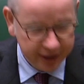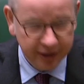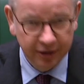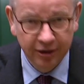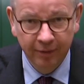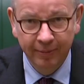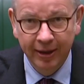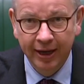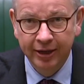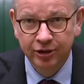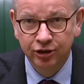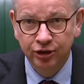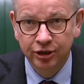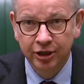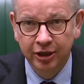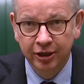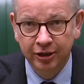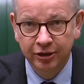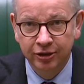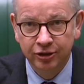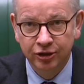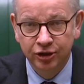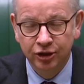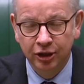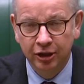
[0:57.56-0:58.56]
I can imagine
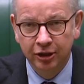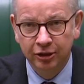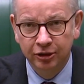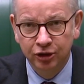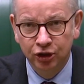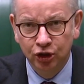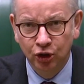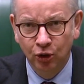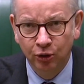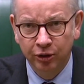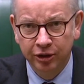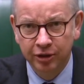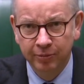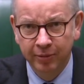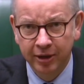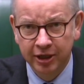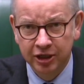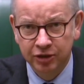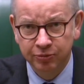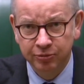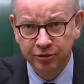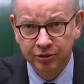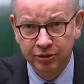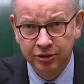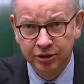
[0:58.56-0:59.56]
his uh, shock and
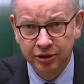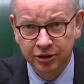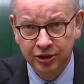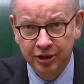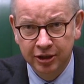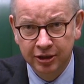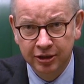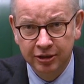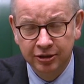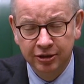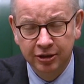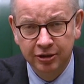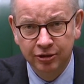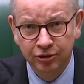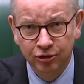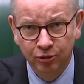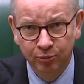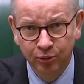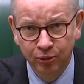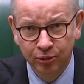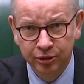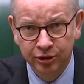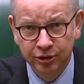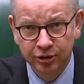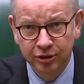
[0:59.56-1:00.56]
amazement to see these things
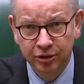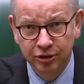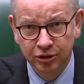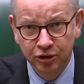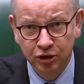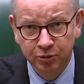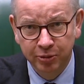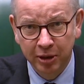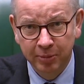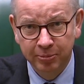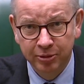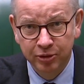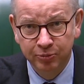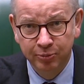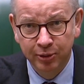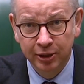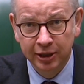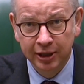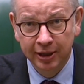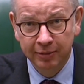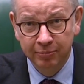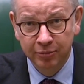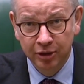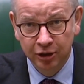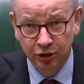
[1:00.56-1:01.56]
reported in the newspapers,
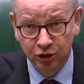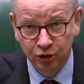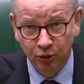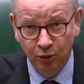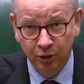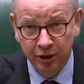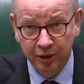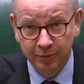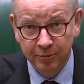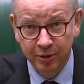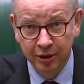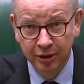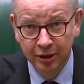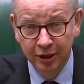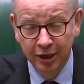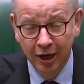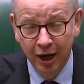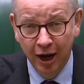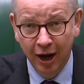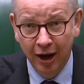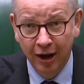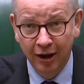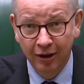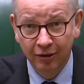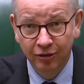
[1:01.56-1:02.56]
but let me assure him
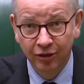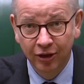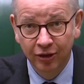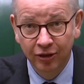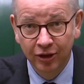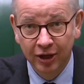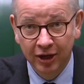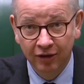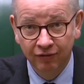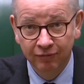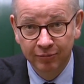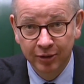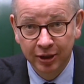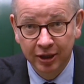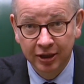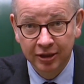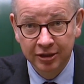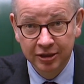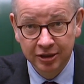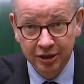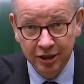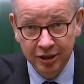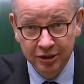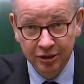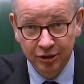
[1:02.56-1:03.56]
uh, that the government
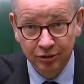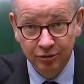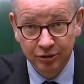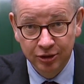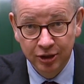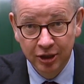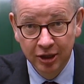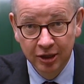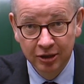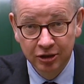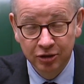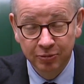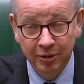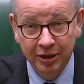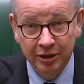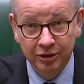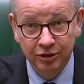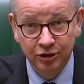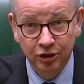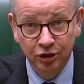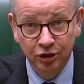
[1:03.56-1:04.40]
continues to make